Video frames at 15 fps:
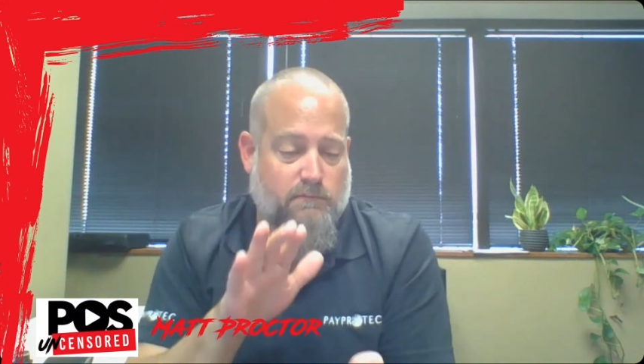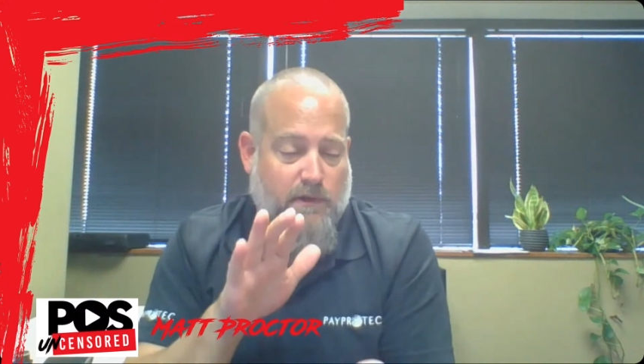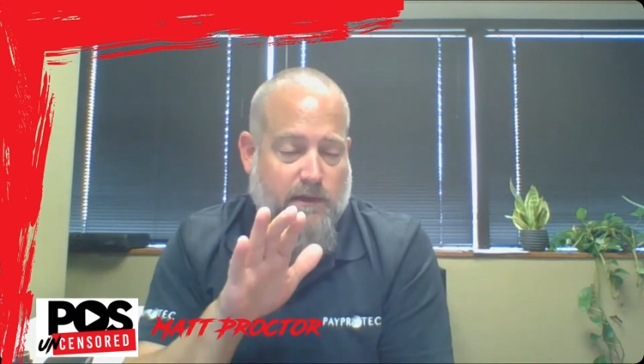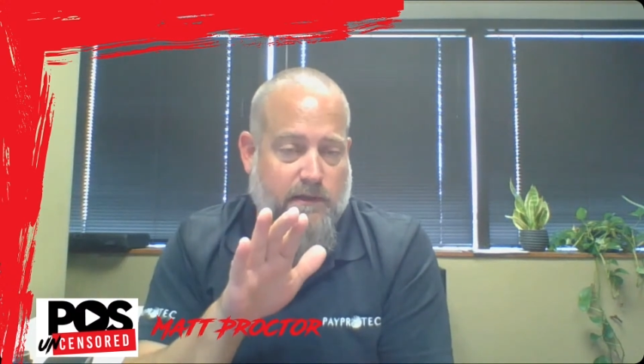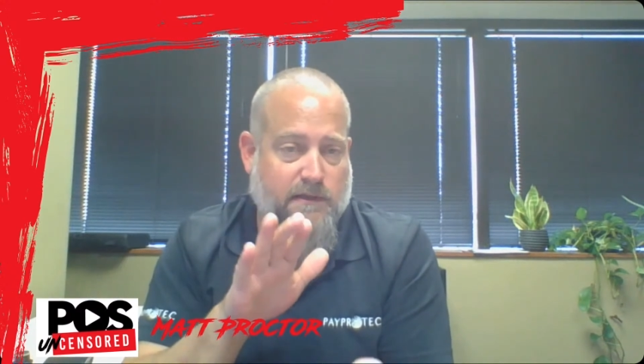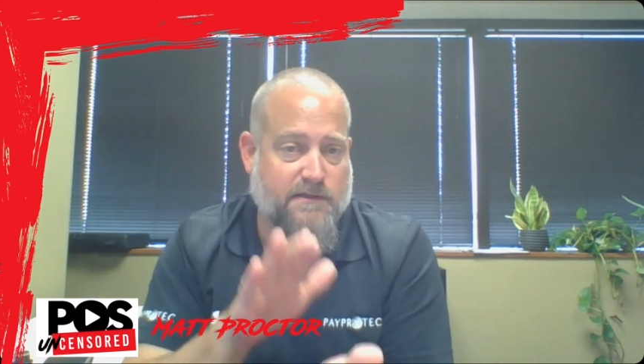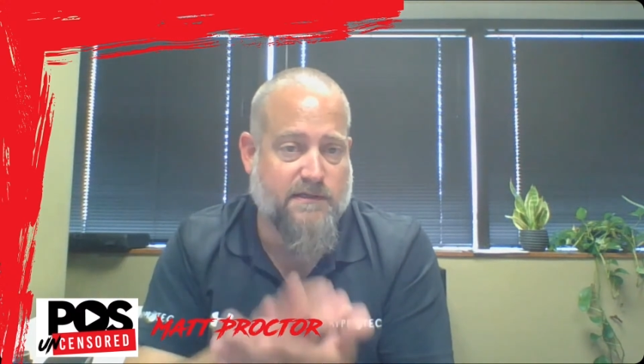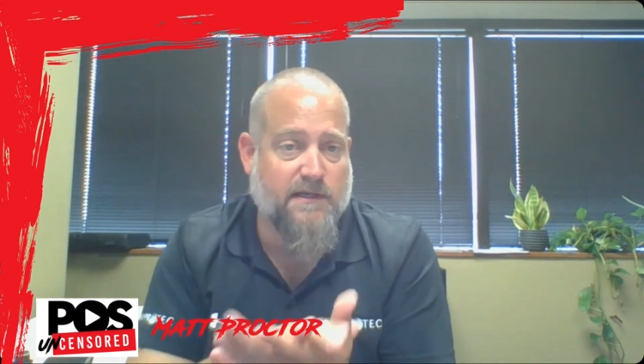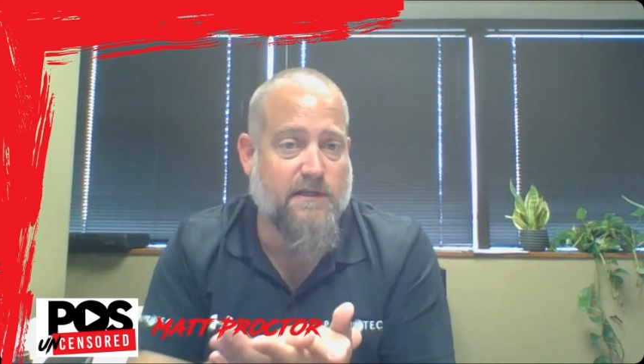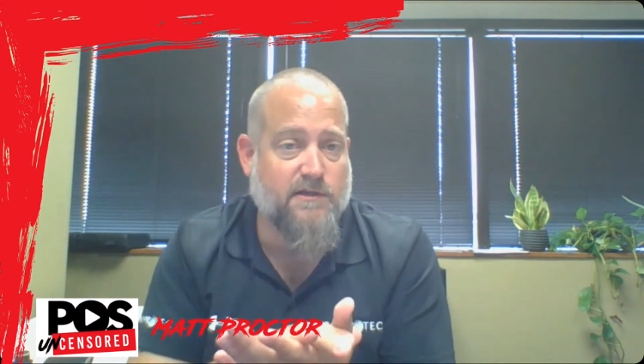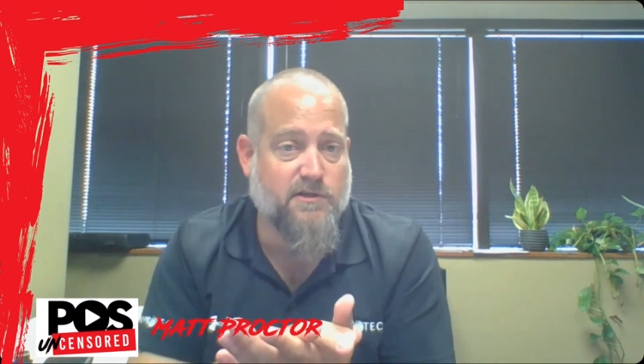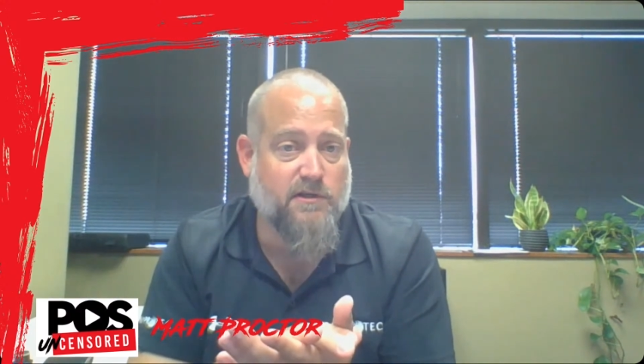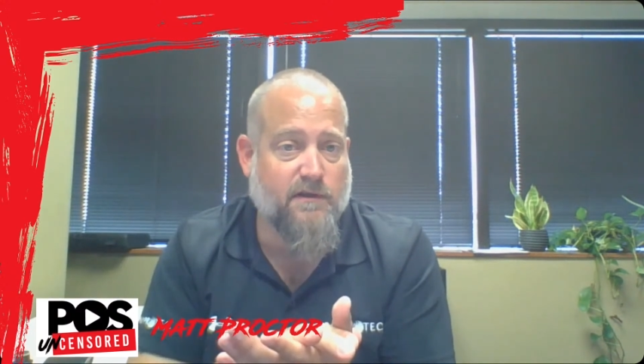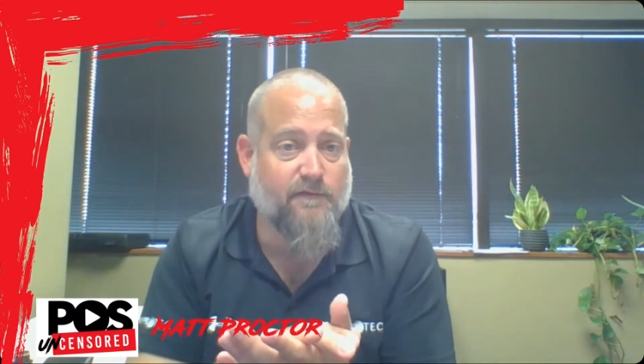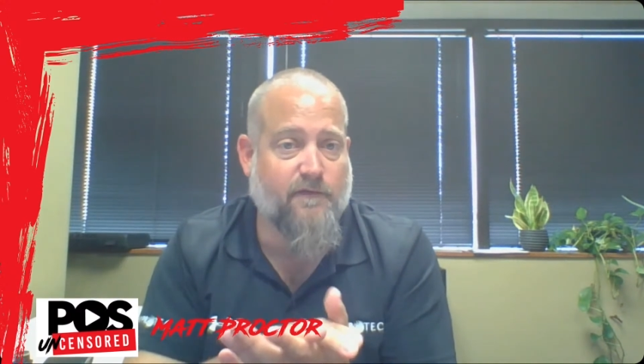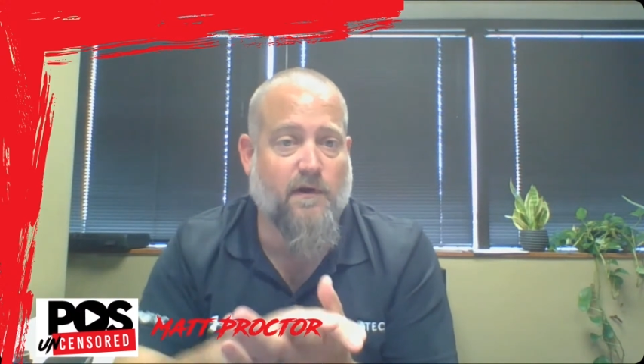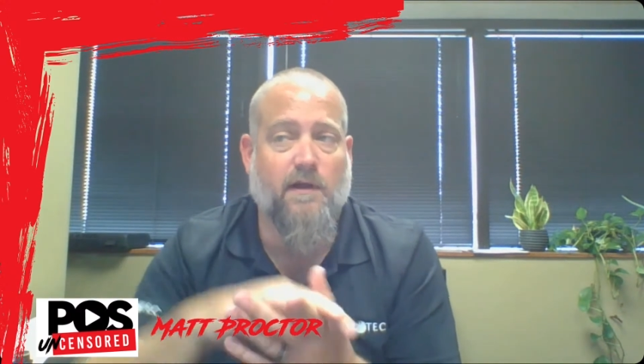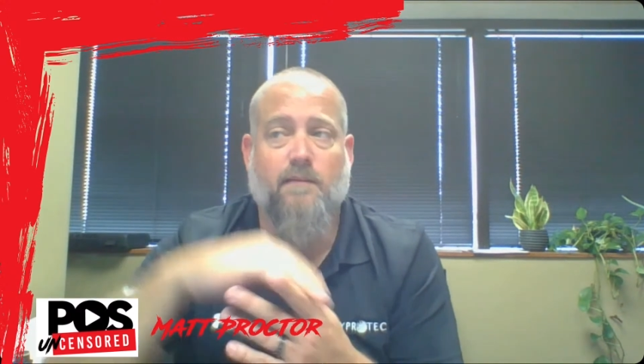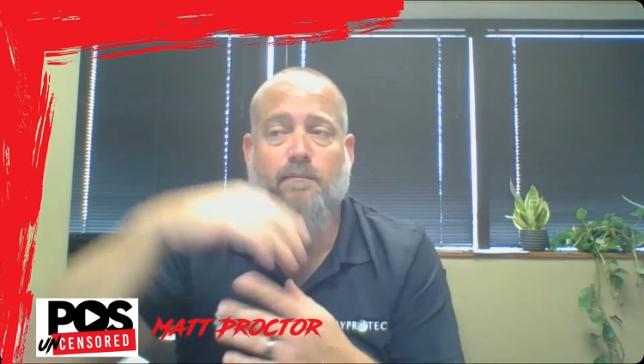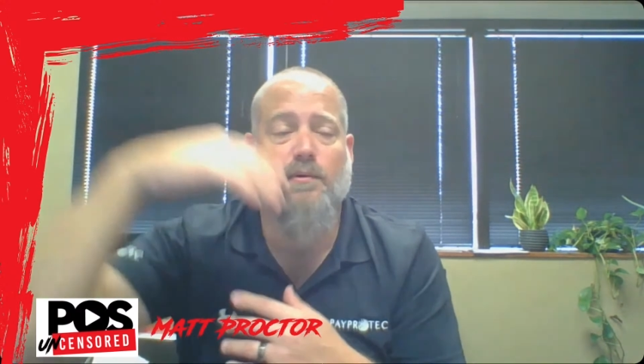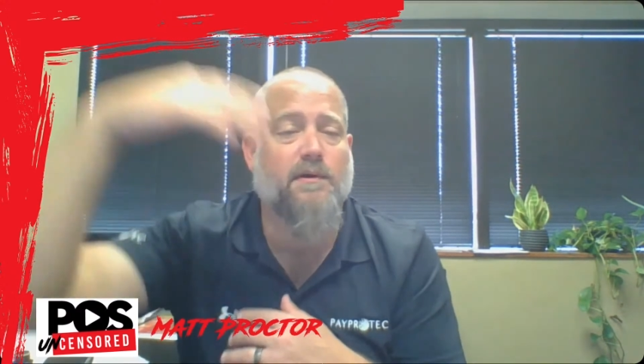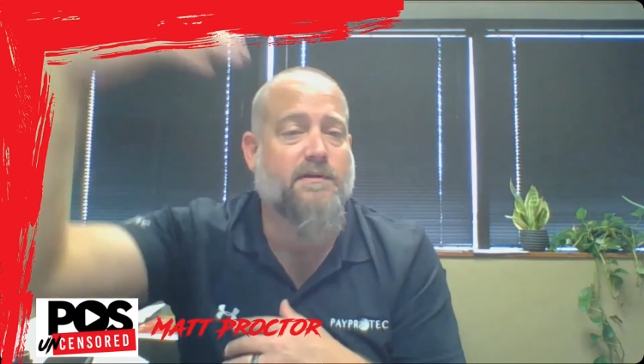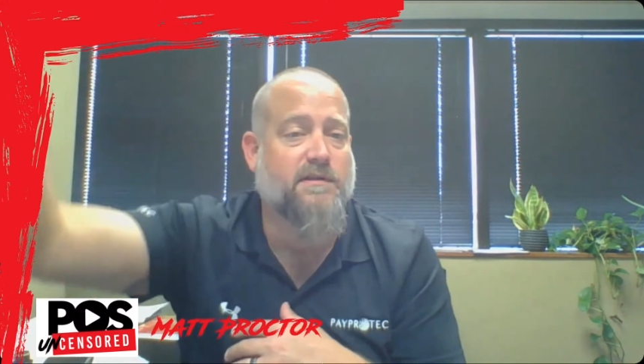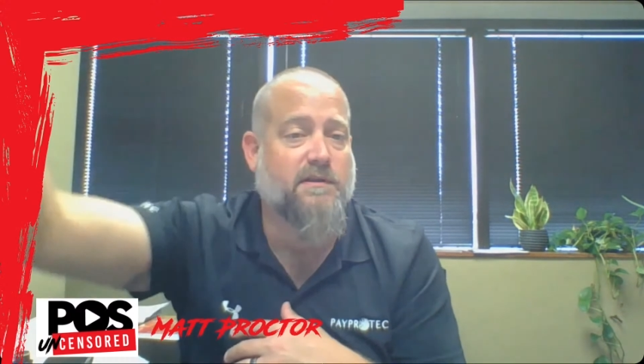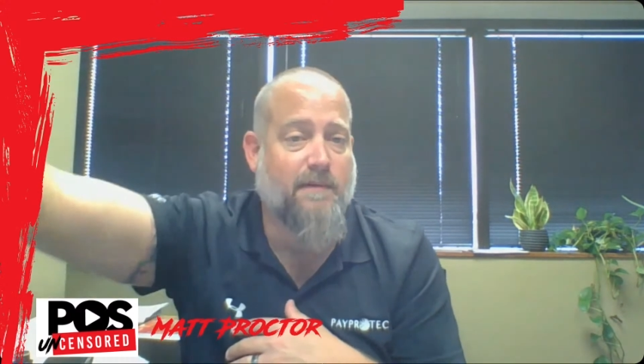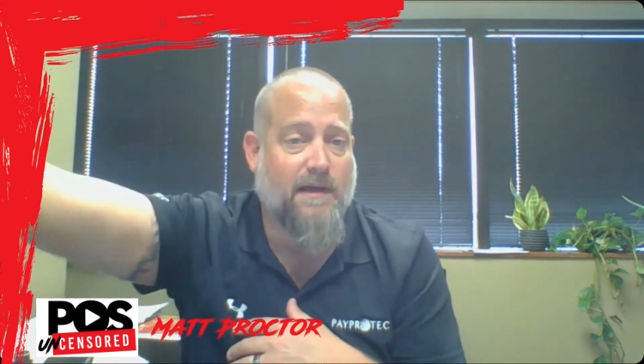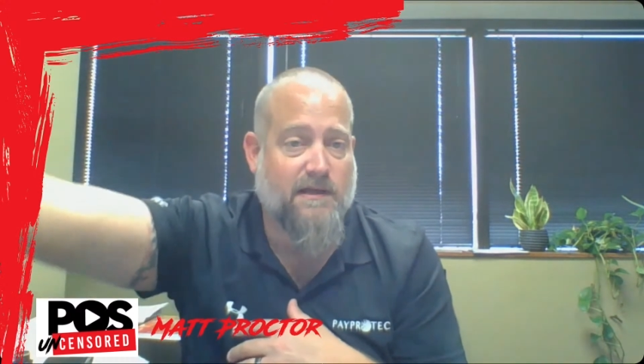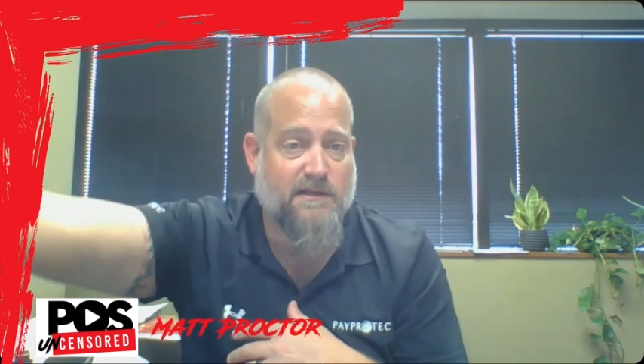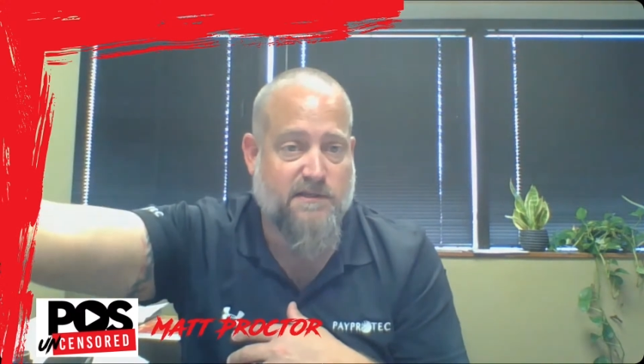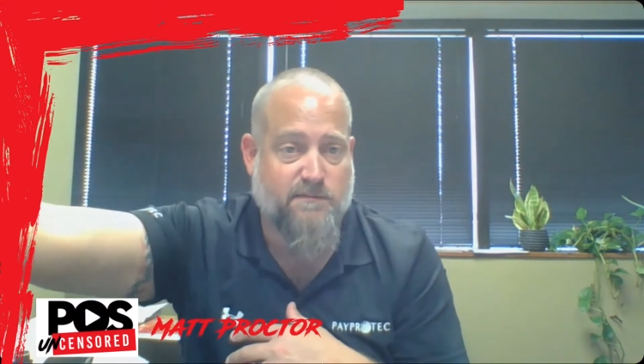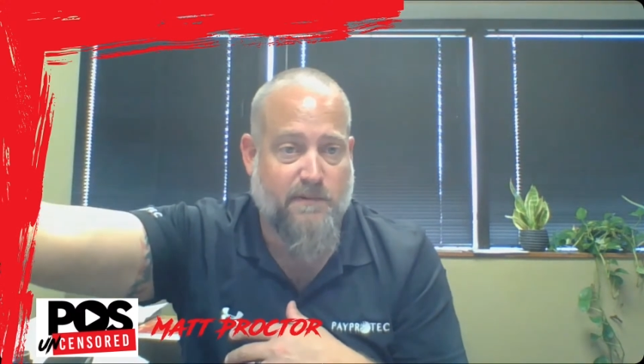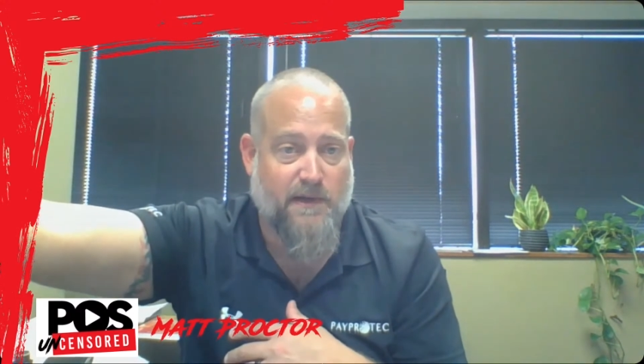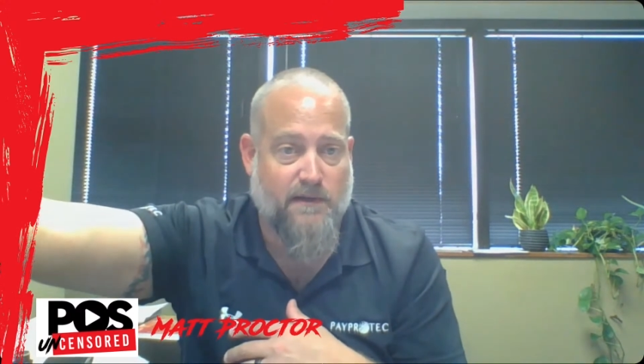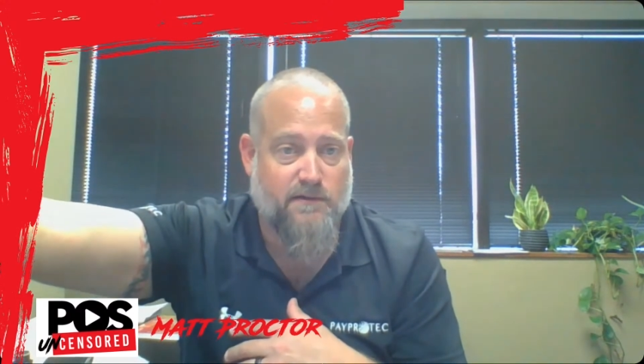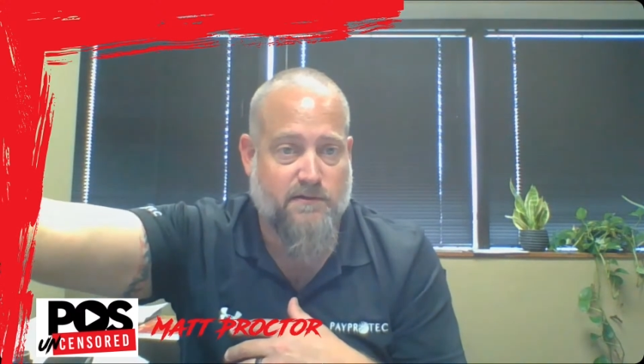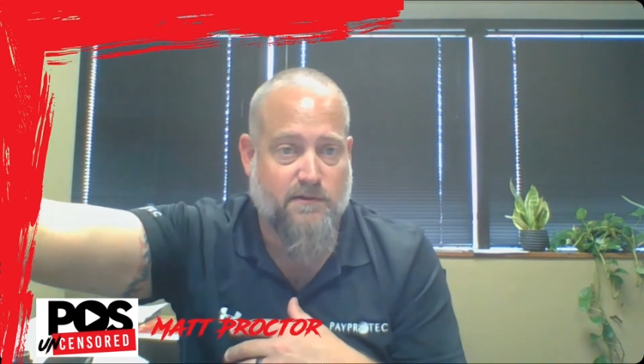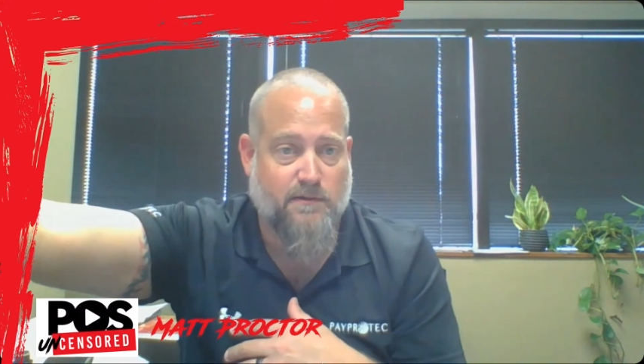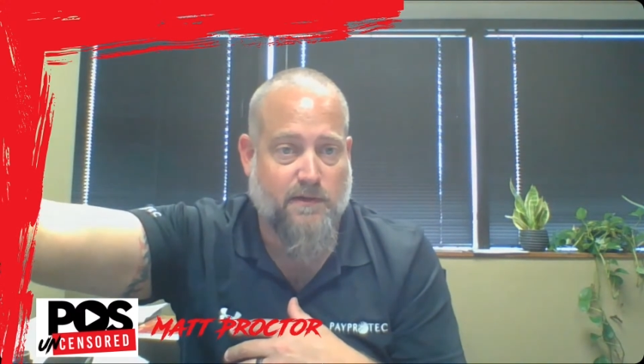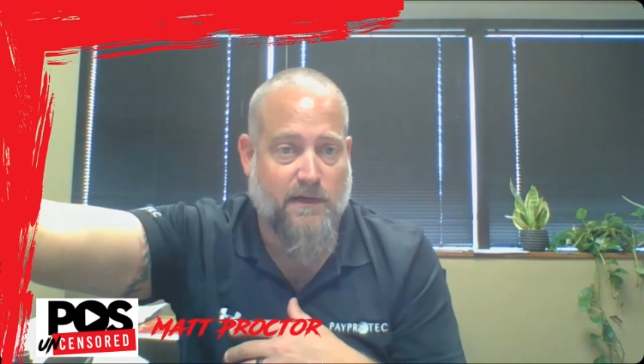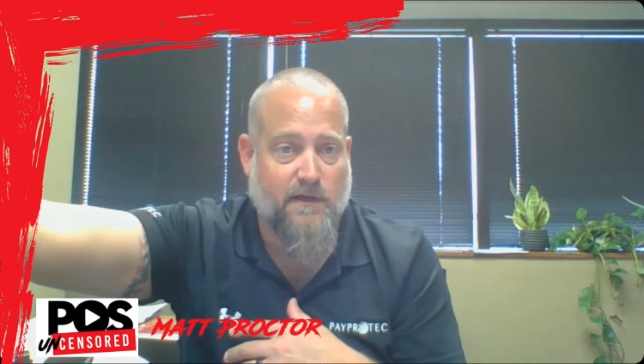like it's English in the front and print to the back in Spanish.